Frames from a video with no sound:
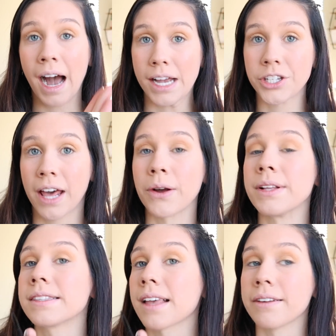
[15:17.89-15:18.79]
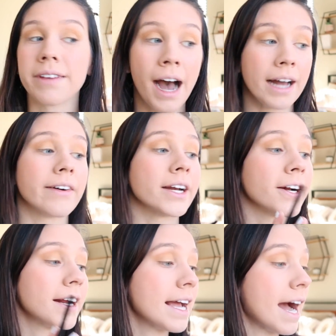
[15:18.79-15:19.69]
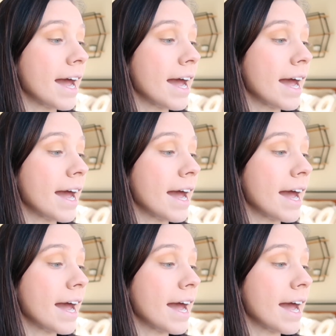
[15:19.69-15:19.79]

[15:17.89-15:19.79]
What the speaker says: eyeshadow instead of eyeliner.